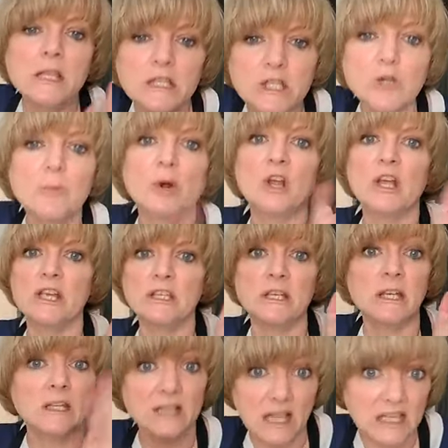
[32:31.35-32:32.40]
Super
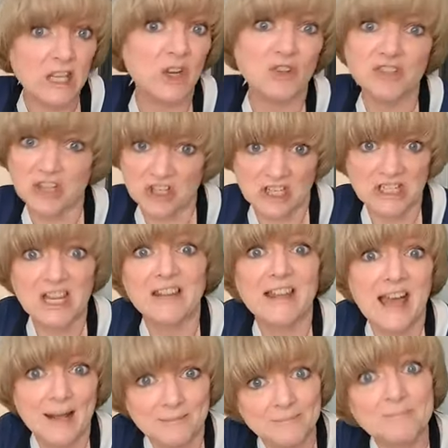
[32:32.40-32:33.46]
easy. Nellie Oleson could have done
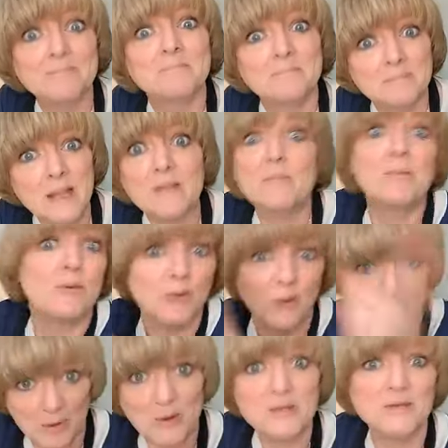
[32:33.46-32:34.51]
that even before
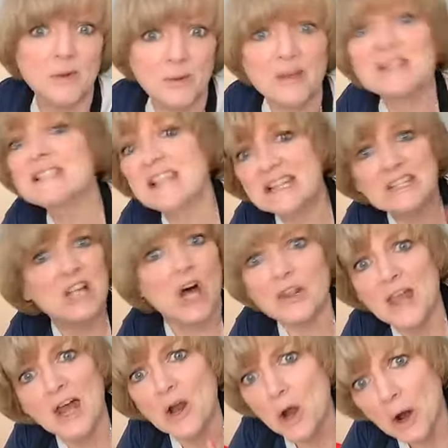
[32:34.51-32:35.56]
Percival. It's like not
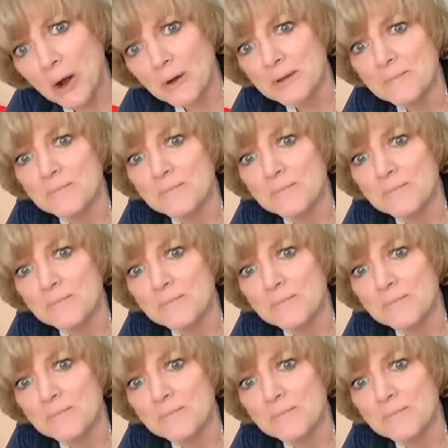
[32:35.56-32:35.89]
that hard.